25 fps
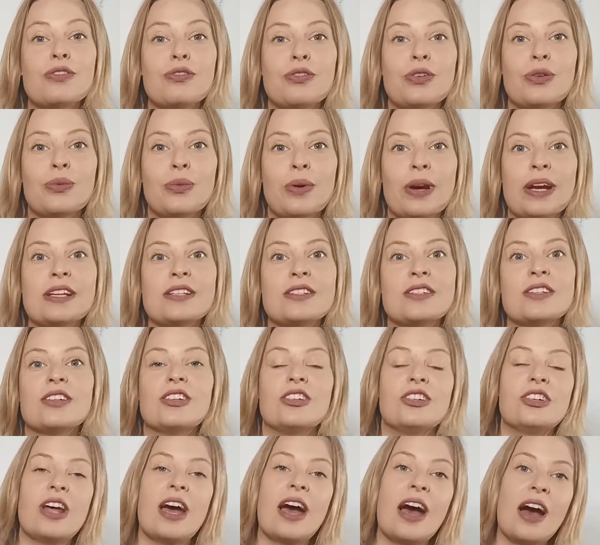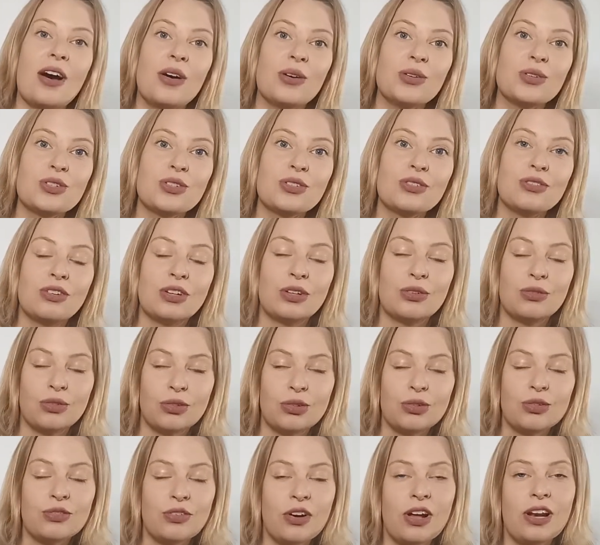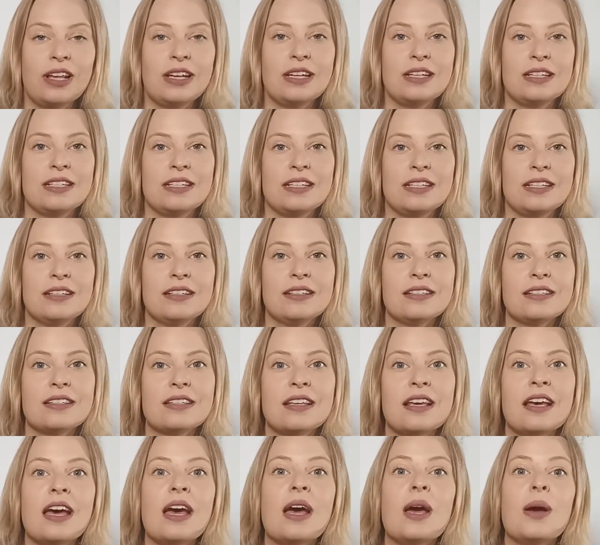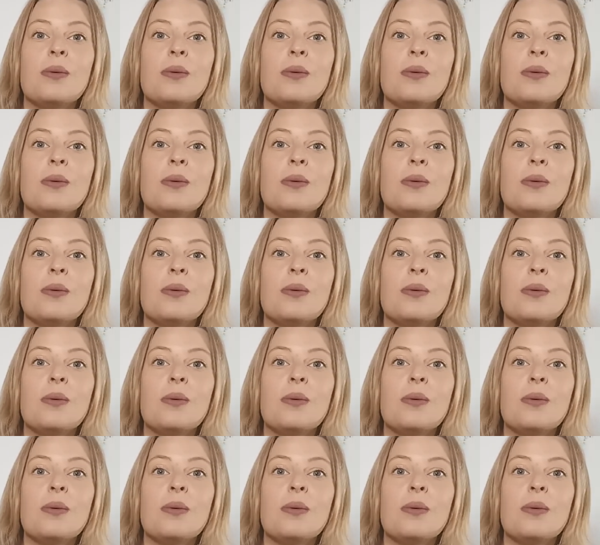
different ways on how to recruit volunteers.